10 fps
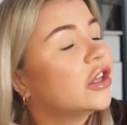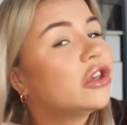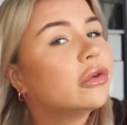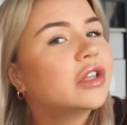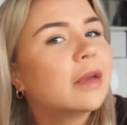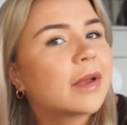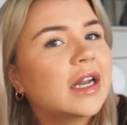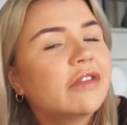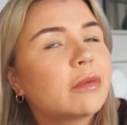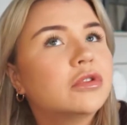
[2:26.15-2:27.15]

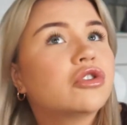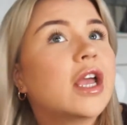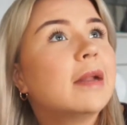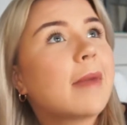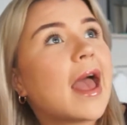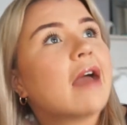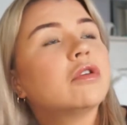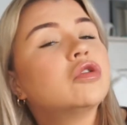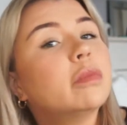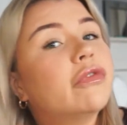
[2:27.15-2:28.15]
typically if I'm straightening my hair
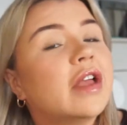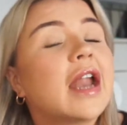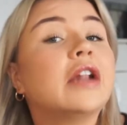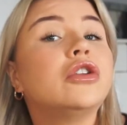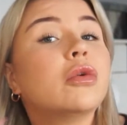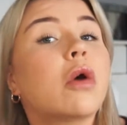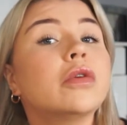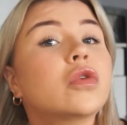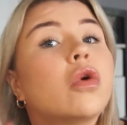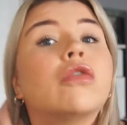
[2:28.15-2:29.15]
or something, I do
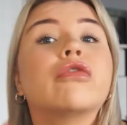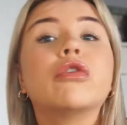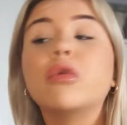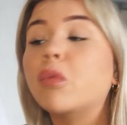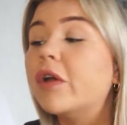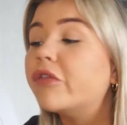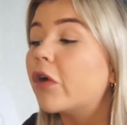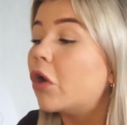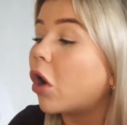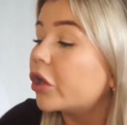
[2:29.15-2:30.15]
always go through
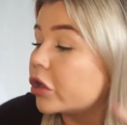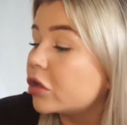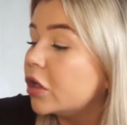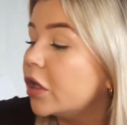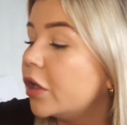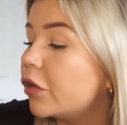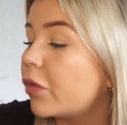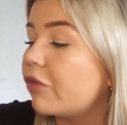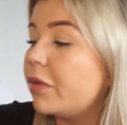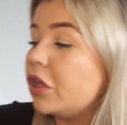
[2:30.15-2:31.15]
with an oil. The
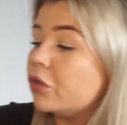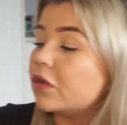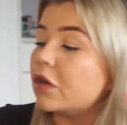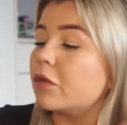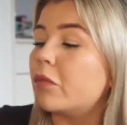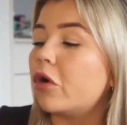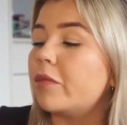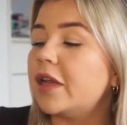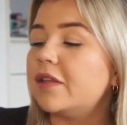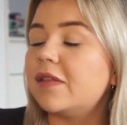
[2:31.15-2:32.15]
one I've been using at the
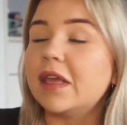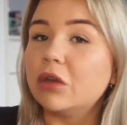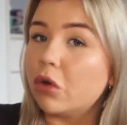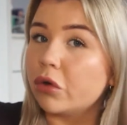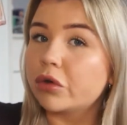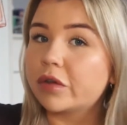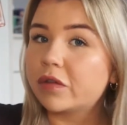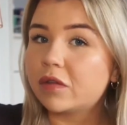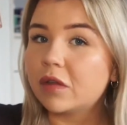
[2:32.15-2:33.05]
moment is the Nux.